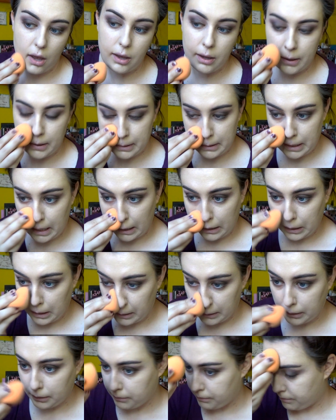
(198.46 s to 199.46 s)
And I
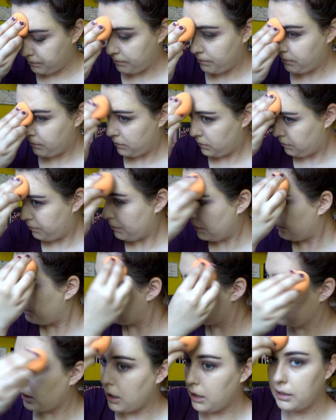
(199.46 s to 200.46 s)
like my
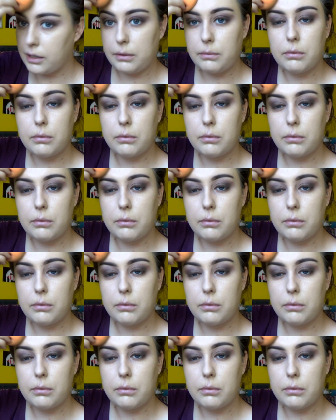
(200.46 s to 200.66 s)
Milani